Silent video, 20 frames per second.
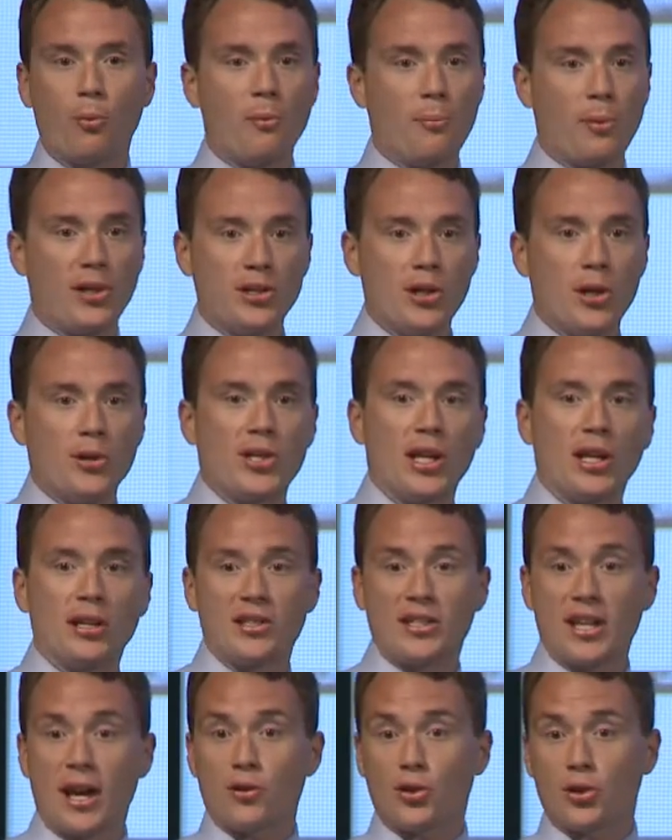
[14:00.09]
we've been using
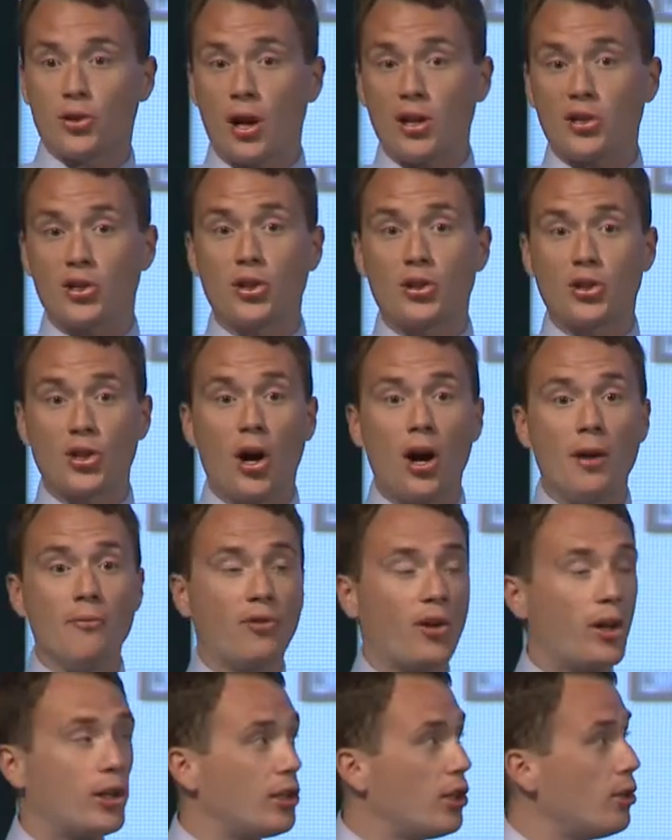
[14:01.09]
a depth stretch to
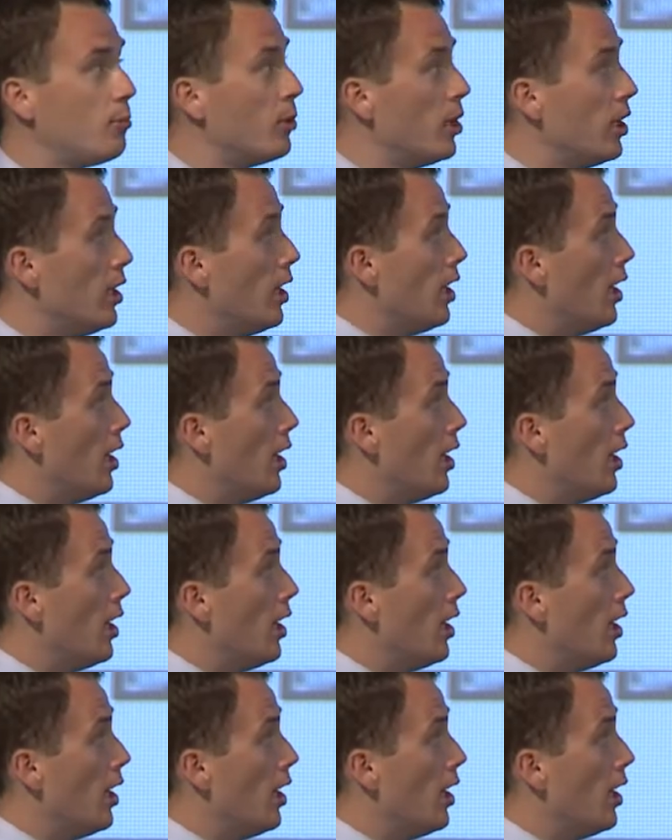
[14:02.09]
time volume.